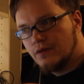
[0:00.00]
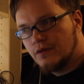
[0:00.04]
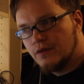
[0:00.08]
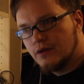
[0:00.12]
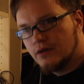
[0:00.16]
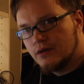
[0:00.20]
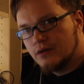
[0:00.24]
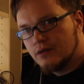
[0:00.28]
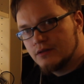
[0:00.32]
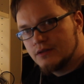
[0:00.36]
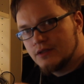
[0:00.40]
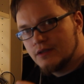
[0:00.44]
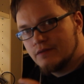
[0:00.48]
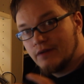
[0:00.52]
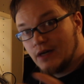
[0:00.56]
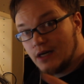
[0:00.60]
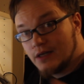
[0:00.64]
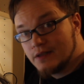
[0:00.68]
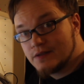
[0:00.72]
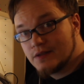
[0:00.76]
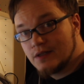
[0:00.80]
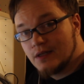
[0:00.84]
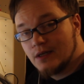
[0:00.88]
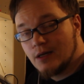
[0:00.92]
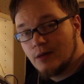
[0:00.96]
the
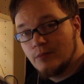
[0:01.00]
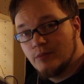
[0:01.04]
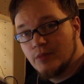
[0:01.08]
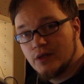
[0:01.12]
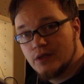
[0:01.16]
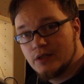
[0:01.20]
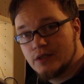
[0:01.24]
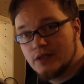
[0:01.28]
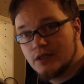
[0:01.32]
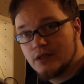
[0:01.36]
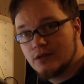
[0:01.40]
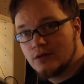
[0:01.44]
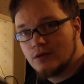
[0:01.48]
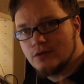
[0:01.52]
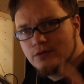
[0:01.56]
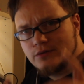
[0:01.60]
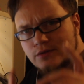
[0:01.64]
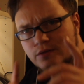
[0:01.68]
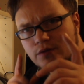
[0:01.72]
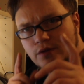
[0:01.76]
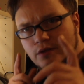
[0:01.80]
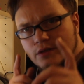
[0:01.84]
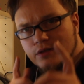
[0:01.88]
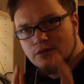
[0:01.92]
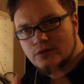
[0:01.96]
device that I'm building
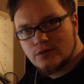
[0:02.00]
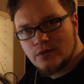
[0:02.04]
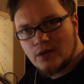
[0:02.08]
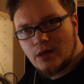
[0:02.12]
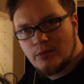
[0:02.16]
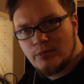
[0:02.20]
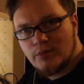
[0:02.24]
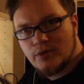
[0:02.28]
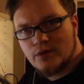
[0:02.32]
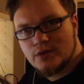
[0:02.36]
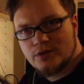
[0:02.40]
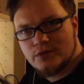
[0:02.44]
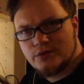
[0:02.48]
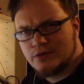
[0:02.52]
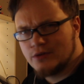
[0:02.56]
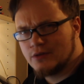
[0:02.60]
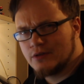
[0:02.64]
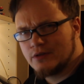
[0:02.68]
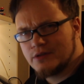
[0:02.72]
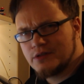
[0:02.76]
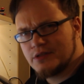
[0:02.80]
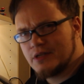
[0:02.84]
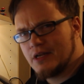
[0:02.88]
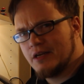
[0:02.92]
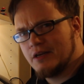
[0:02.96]
onto the tripod
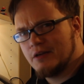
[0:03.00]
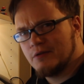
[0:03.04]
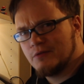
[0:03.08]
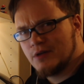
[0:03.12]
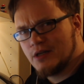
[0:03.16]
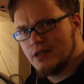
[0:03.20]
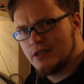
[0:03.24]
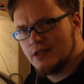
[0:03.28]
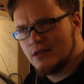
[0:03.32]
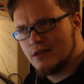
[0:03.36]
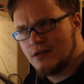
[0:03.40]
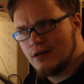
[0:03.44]
you're standing on